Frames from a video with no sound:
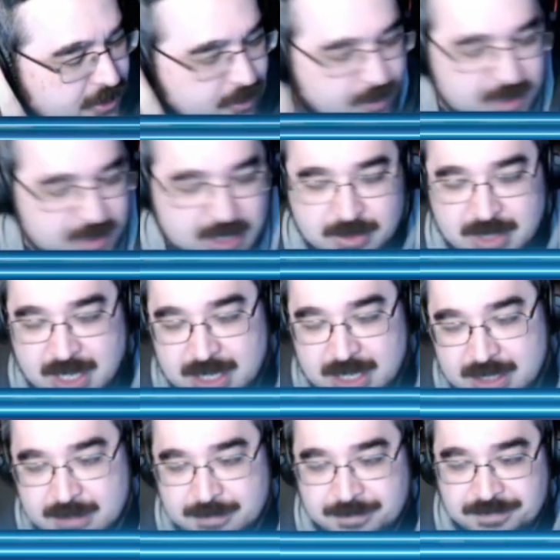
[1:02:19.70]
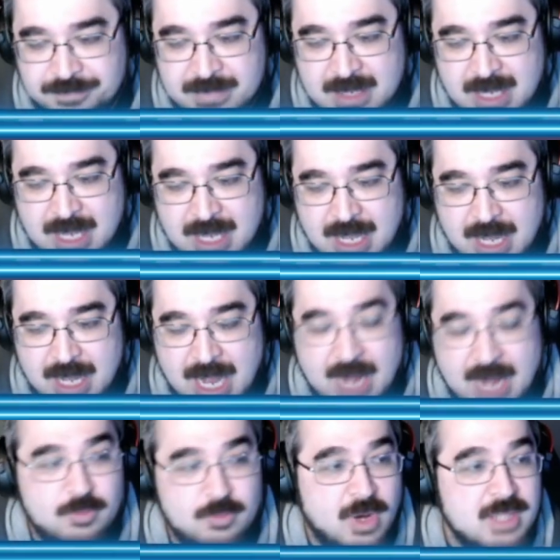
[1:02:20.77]
where they were like, "I
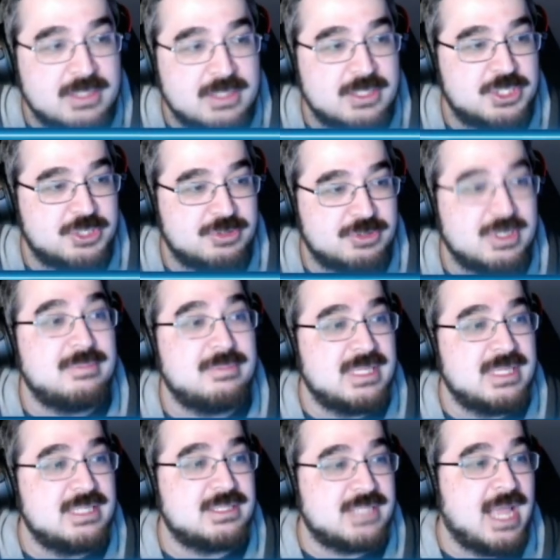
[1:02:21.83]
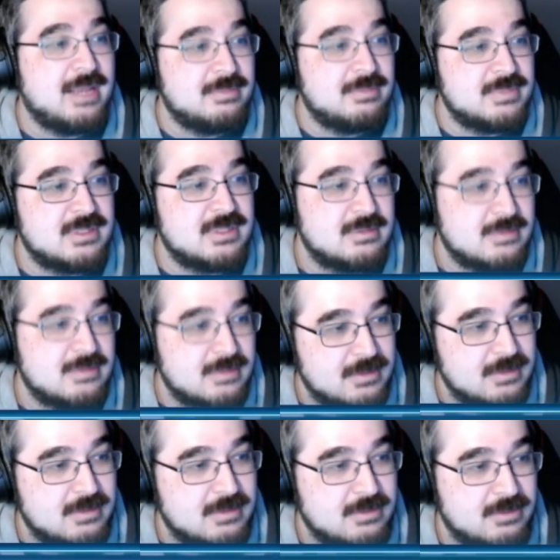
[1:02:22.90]
want to stream these games,
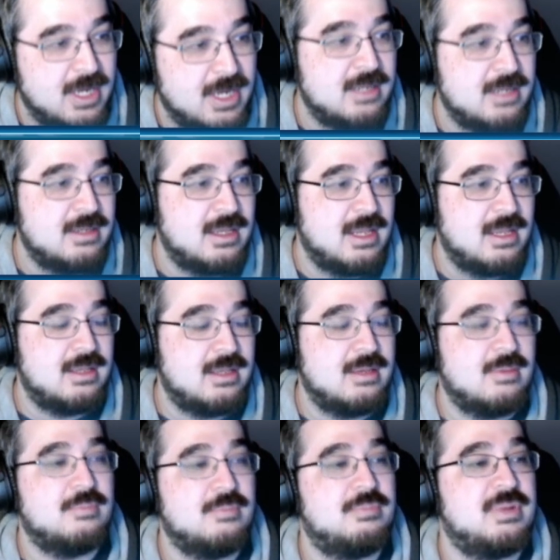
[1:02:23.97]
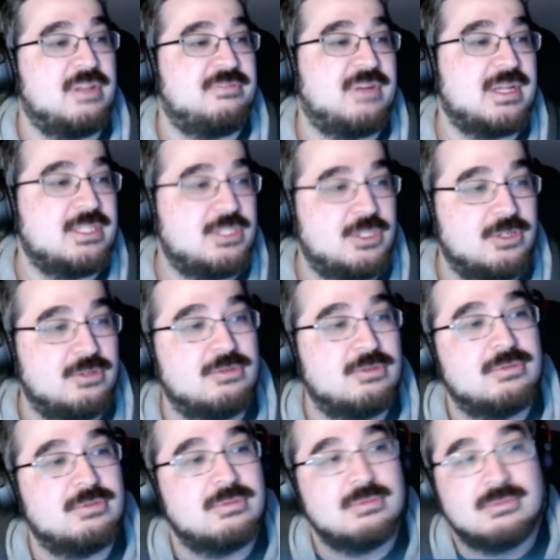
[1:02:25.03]
right? But if I do,
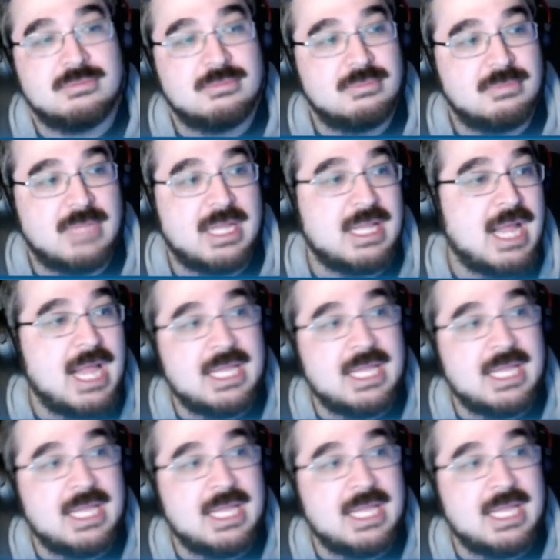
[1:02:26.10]
like, I